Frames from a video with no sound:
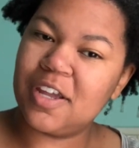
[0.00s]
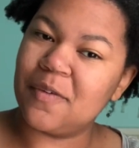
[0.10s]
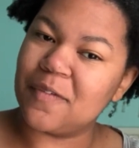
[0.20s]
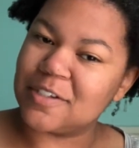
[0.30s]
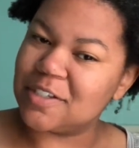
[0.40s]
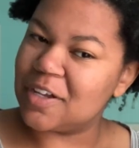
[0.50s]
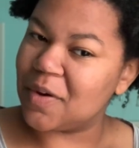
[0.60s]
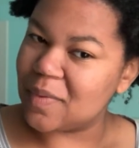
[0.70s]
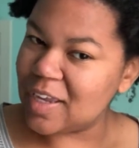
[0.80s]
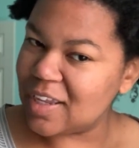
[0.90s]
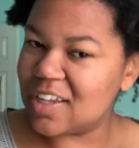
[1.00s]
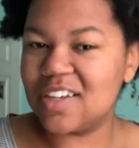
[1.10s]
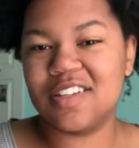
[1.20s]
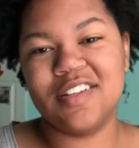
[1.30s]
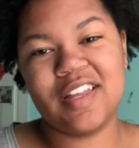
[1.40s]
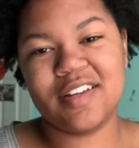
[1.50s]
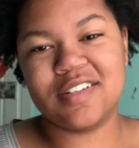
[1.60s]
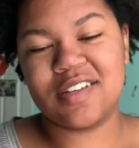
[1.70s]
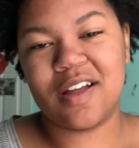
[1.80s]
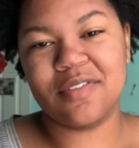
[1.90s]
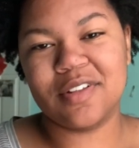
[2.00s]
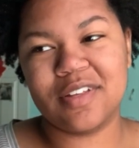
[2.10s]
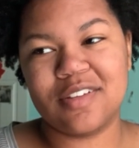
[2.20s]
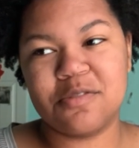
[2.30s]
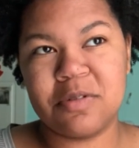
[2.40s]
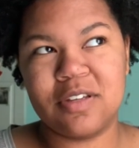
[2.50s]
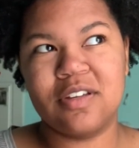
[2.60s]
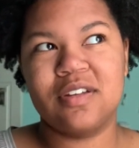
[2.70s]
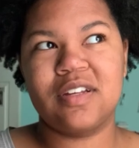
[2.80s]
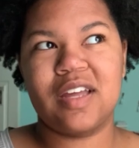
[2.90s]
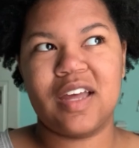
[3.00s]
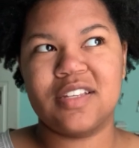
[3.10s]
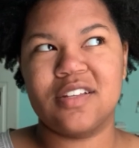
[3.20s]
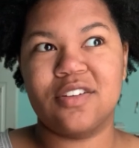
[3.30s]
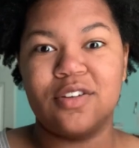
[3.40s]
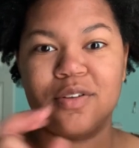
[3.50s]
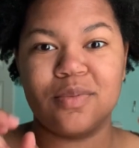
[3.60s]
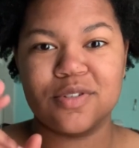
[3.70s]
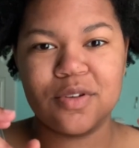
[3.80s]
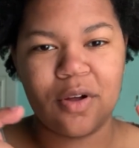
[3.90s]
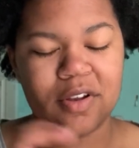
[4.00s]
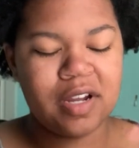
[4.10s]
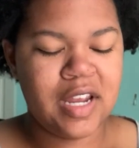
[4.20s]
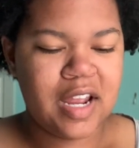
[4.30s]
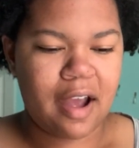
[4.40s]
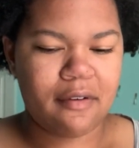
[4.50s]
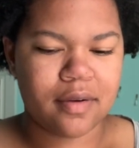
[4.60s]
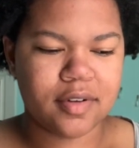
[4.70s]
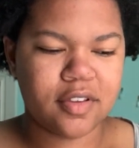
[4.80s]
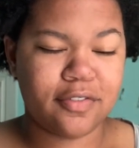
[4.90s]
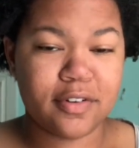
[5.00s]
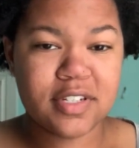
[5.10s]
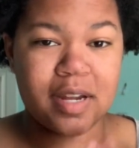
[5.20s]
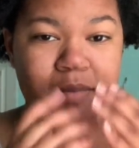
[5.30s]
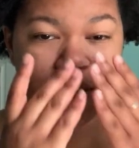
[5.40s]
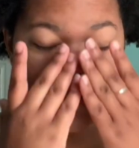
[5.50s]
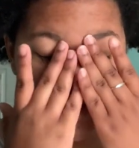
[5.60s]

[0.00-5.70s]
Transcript: once a week, that does not really speak as a good result. However, the first time Linda